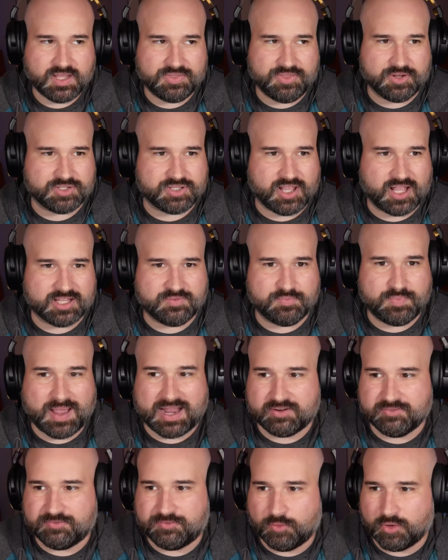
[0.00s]
There's lots of
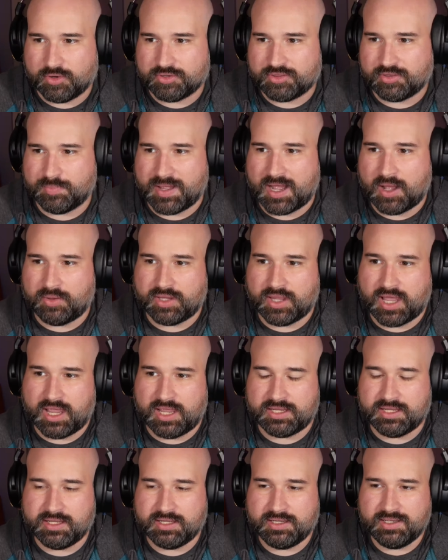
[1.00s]
back and forth about
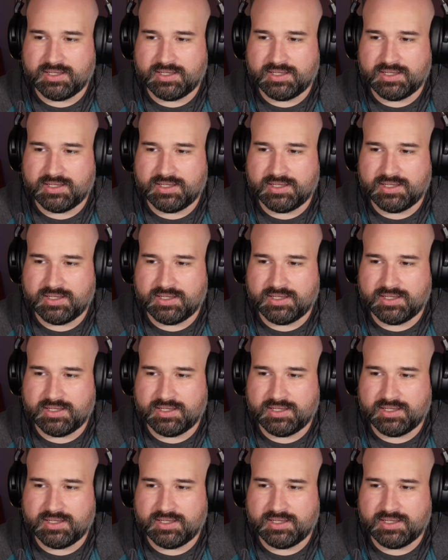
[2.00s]
like